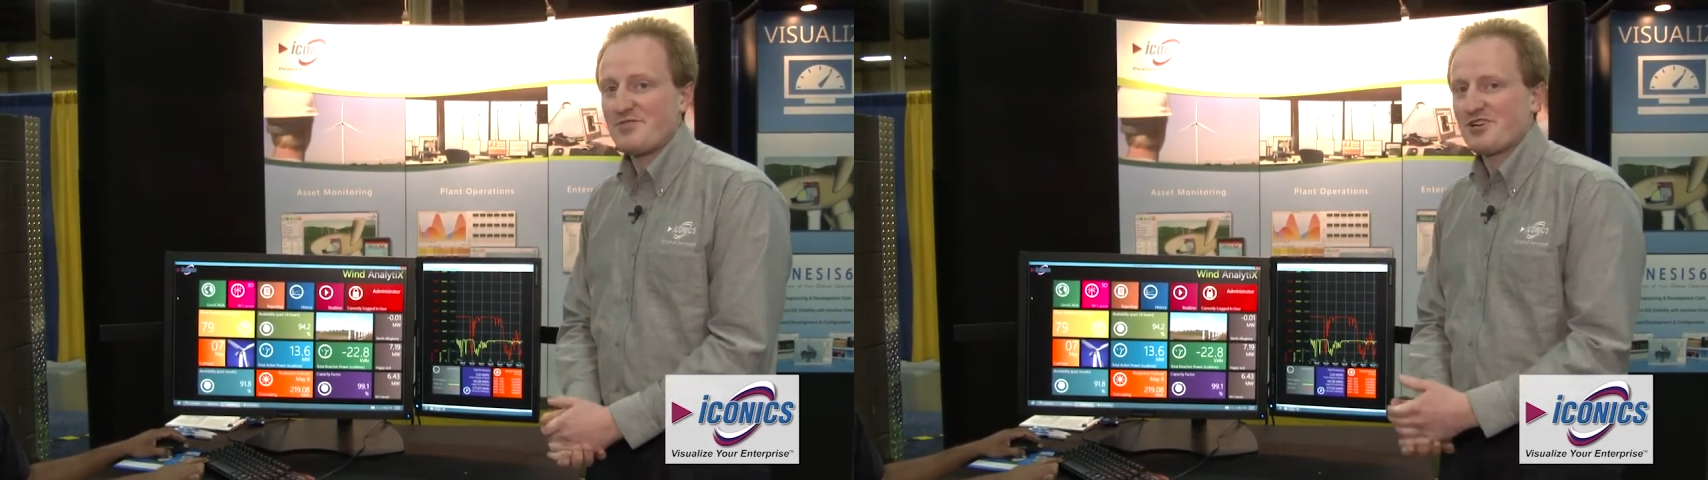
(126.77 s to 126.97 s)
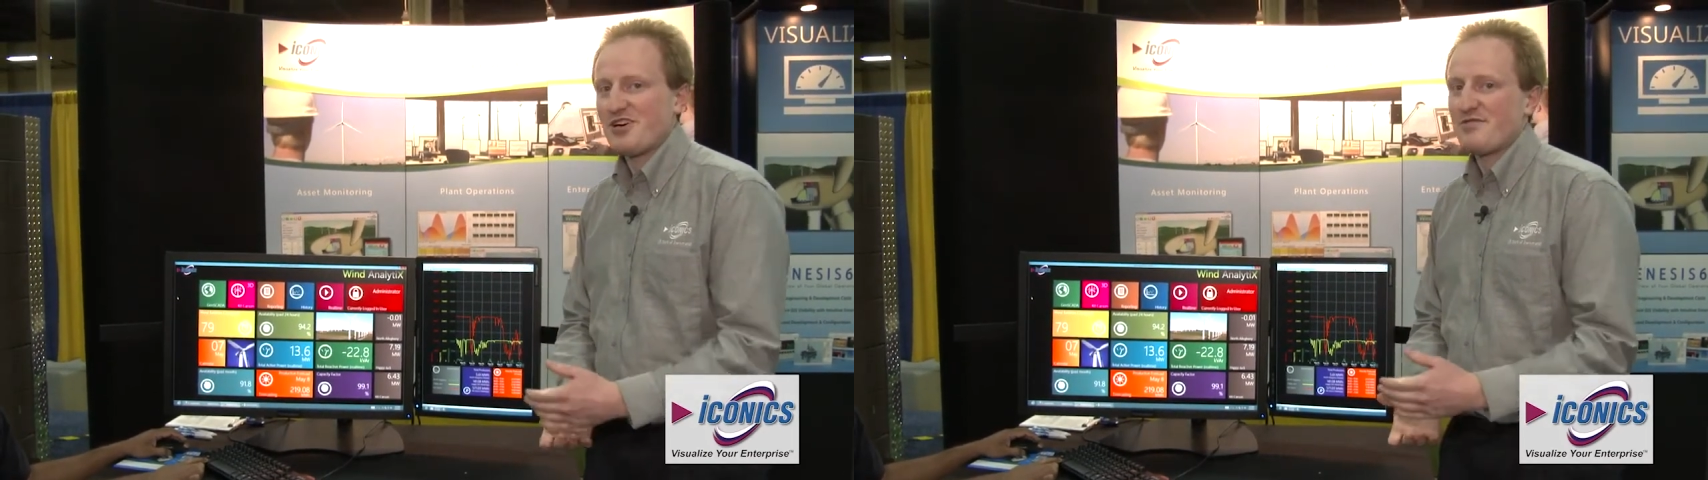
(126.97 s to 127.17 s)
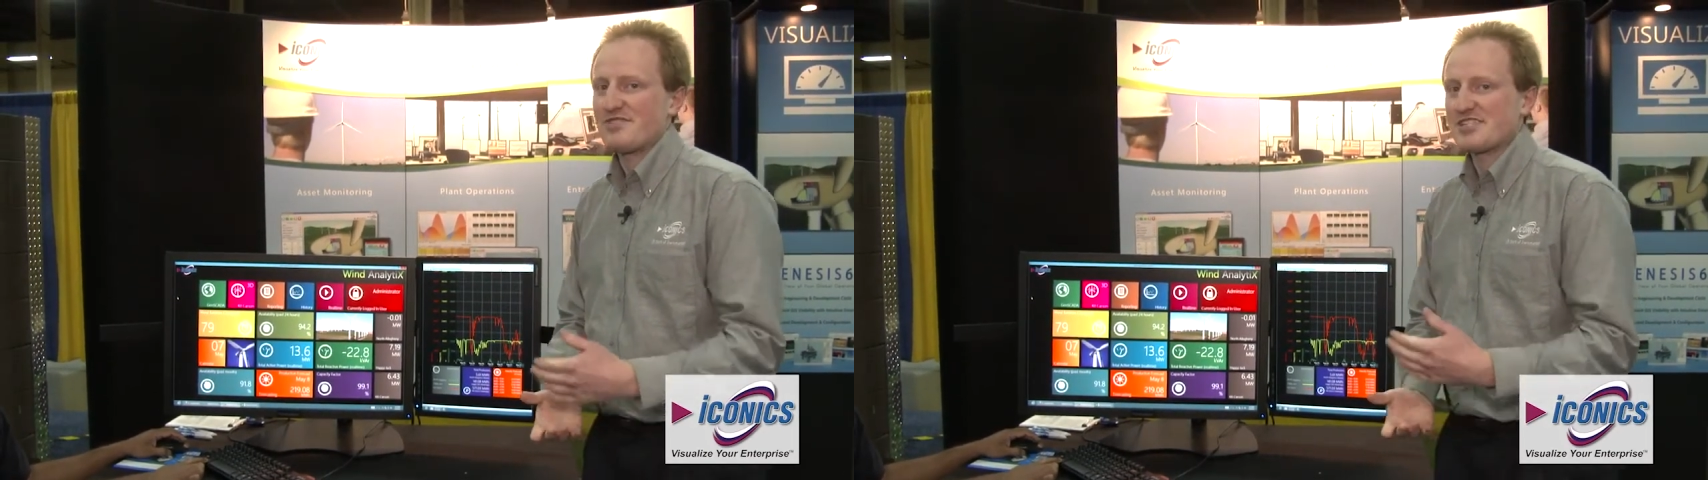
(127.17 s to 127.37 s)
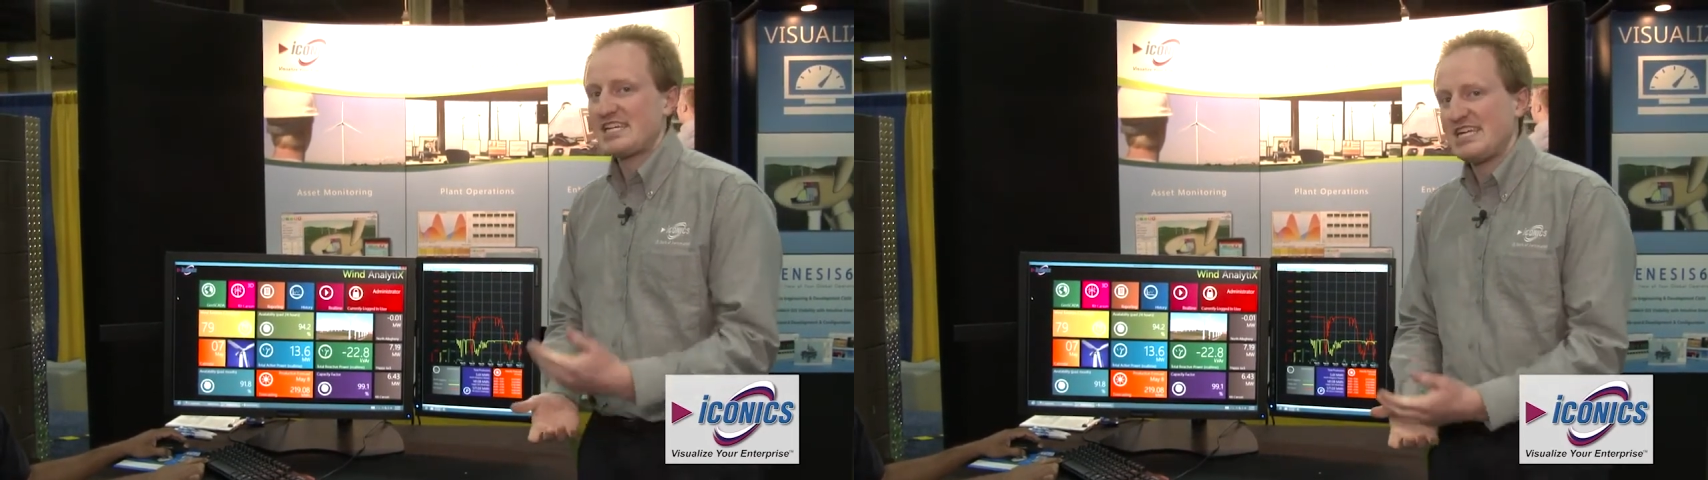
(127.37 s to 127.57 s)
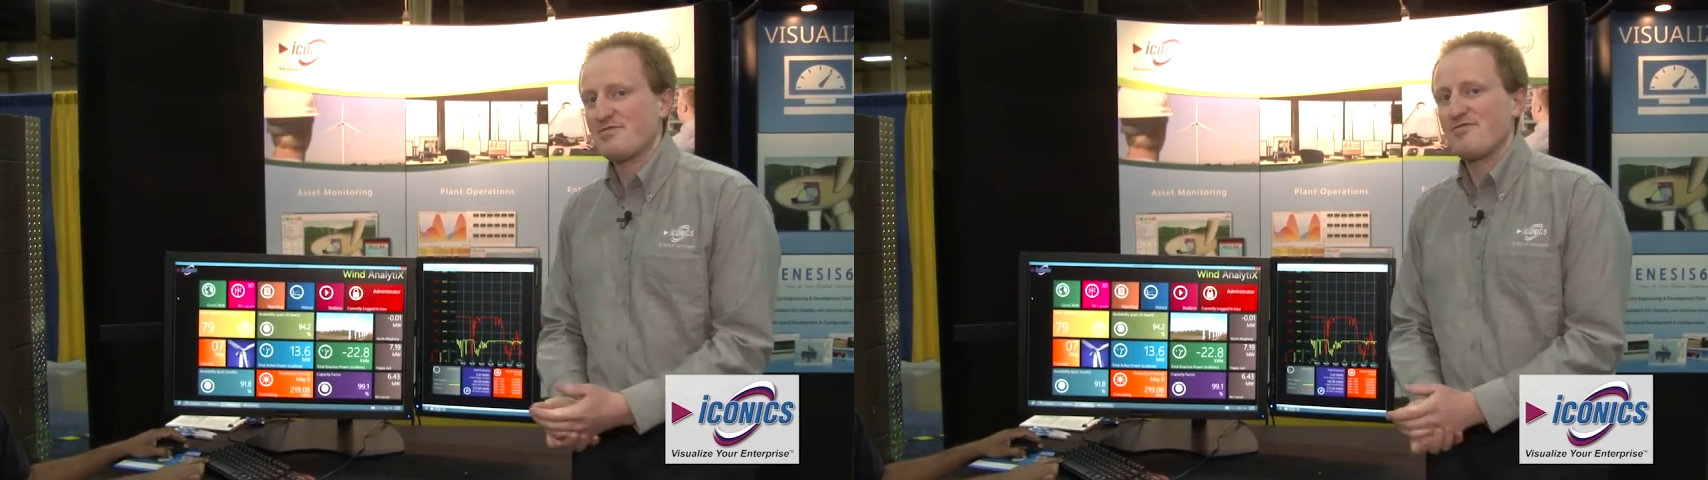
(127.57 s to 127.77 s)
We call this
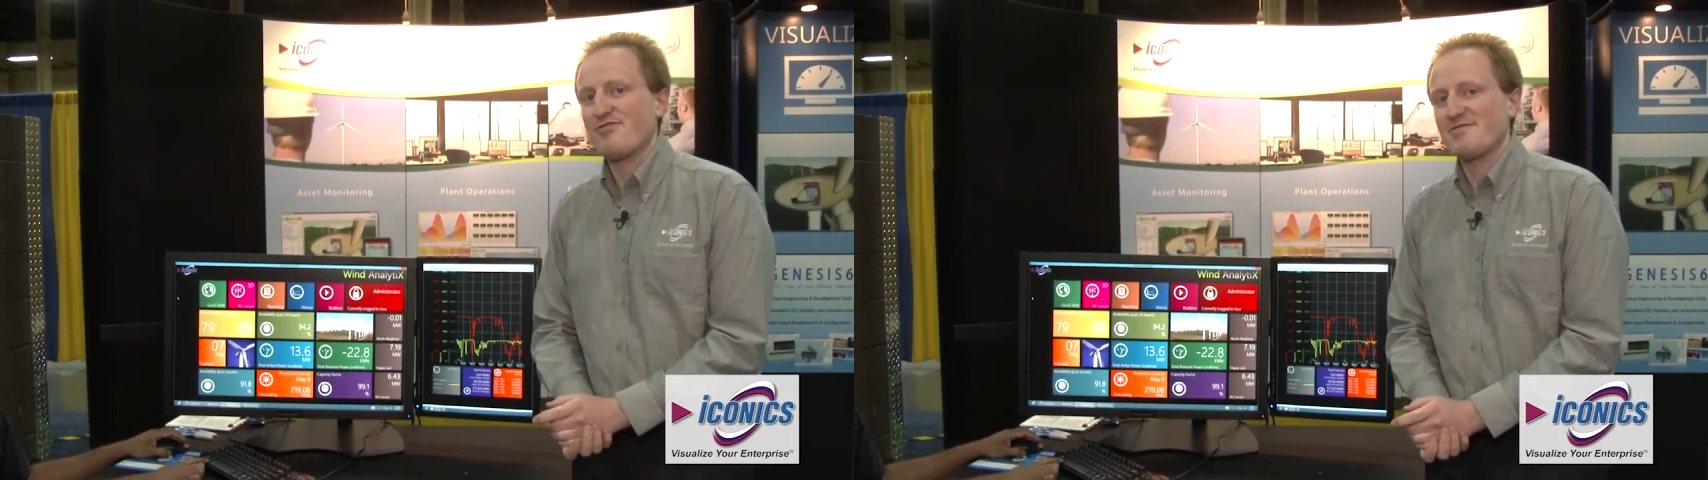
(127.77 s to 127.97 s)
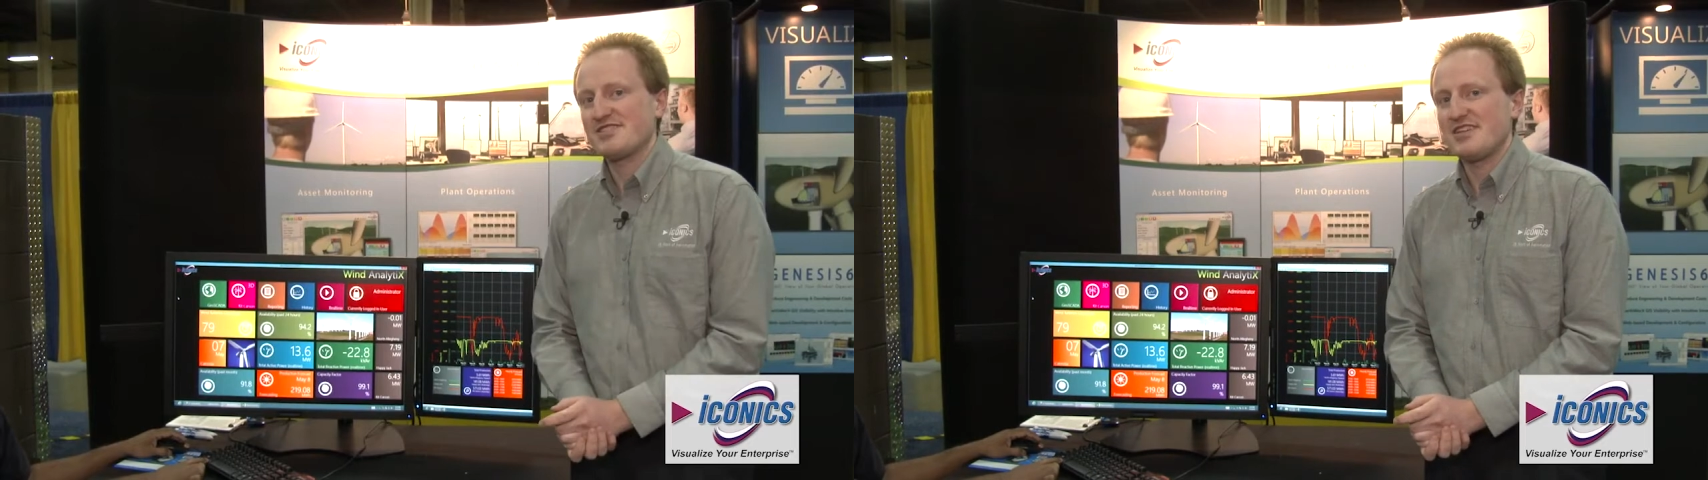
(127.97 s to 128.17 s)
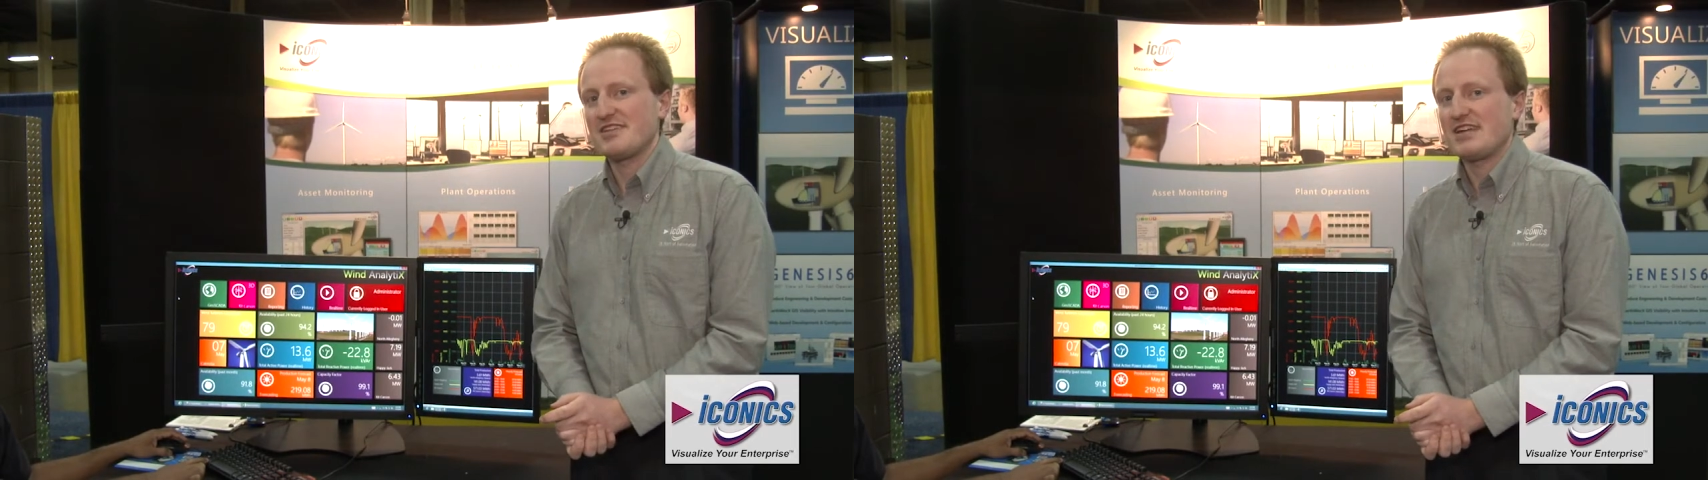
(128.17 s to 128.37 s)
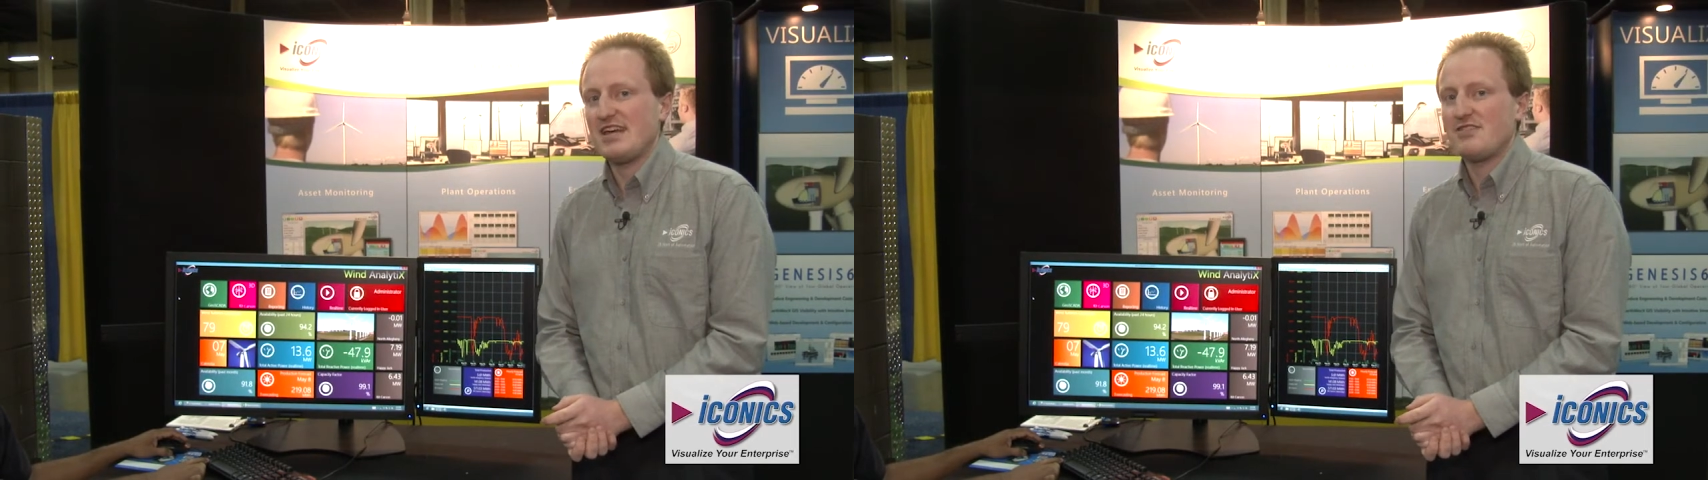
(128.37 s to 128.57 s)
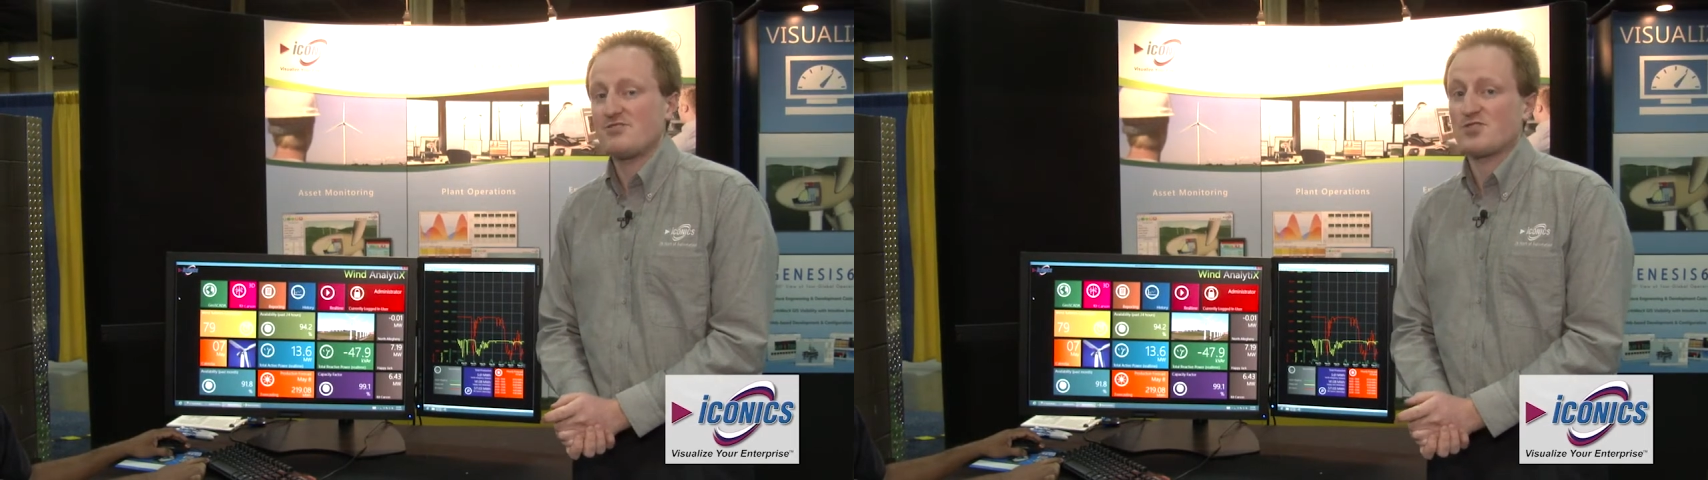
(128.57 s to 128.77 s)
key performance
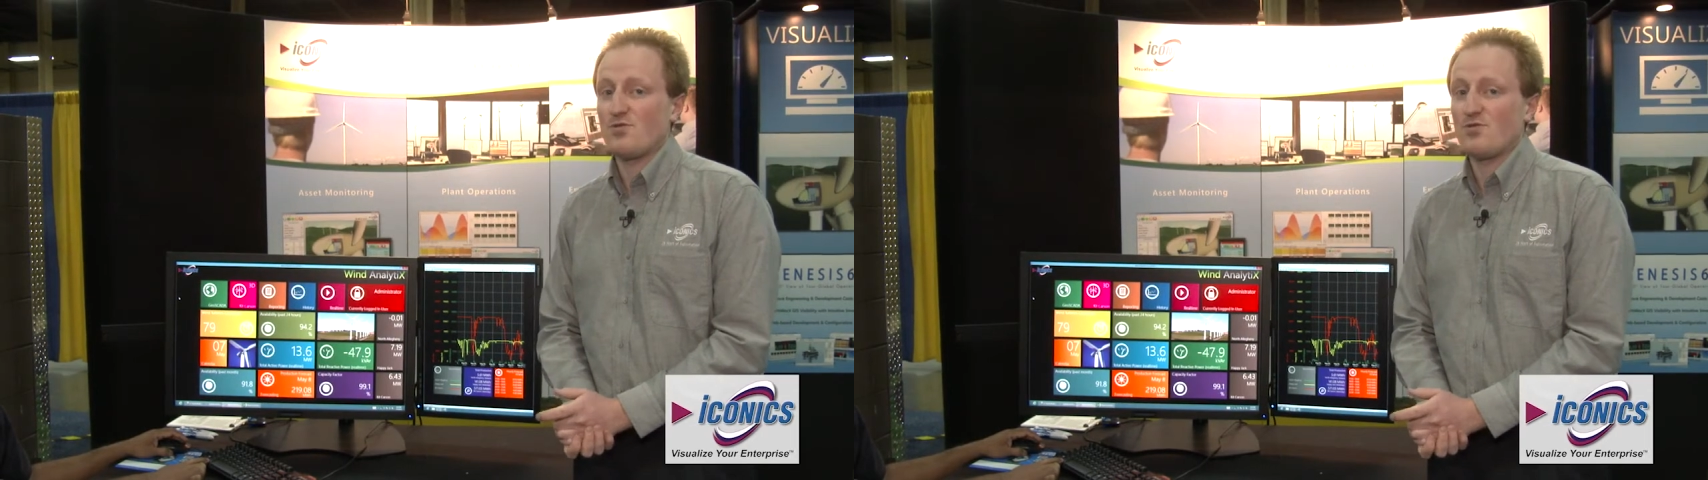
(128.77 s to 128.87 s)
indicators,